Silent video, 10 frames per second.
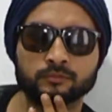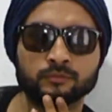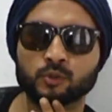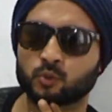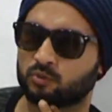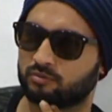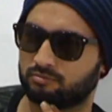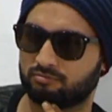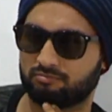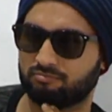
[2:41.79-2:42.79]
No.
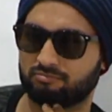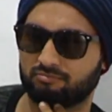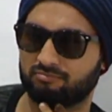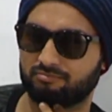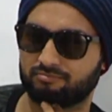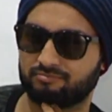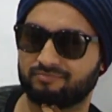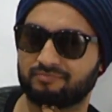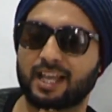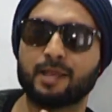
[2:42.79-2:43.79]

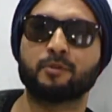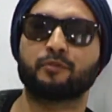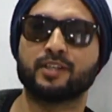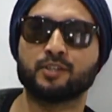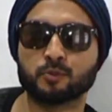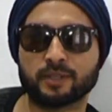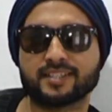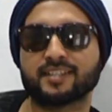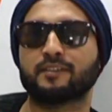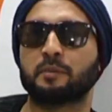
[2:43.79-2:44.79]
I'm a friend to
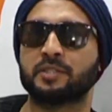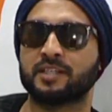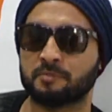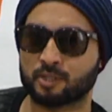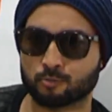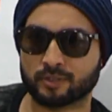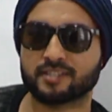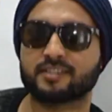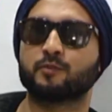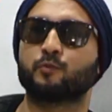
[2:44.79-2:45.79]
myself. I'm an enemy to
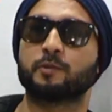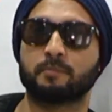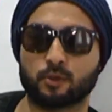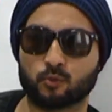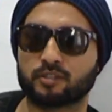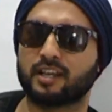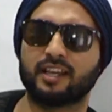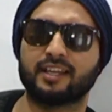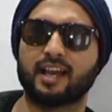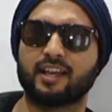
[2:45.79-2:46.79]
myself with my work.
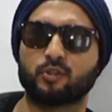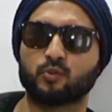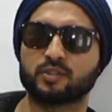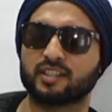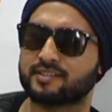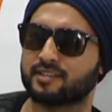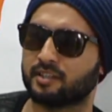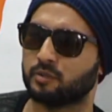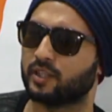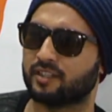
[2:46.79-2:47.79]
I don't consider
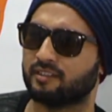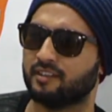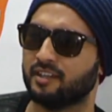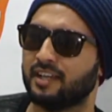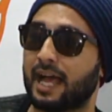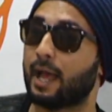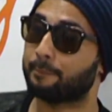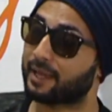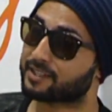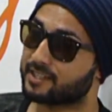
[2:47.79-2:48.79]
anyone.
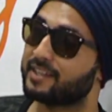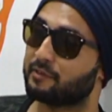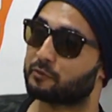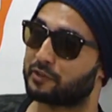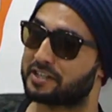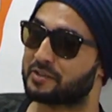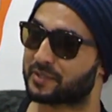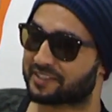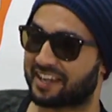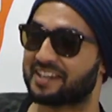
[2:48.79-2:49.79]
I'm actually never friendly
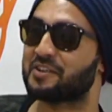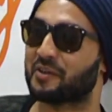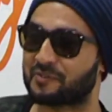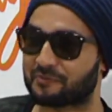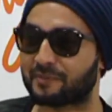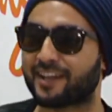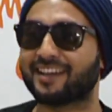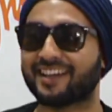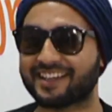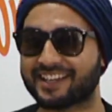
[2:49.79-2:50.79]
with any of
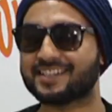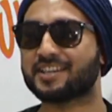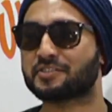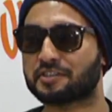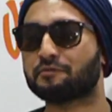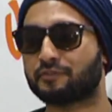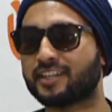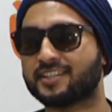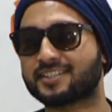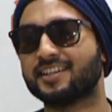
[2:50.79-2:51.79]
my industry
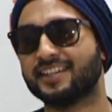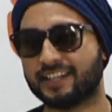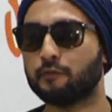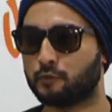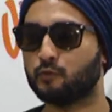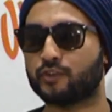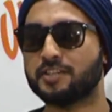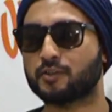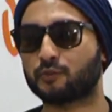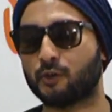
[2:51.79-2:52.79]
friends. There are few
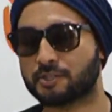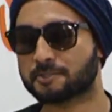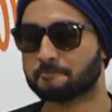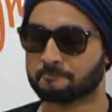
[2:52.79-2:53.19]
friends, of course.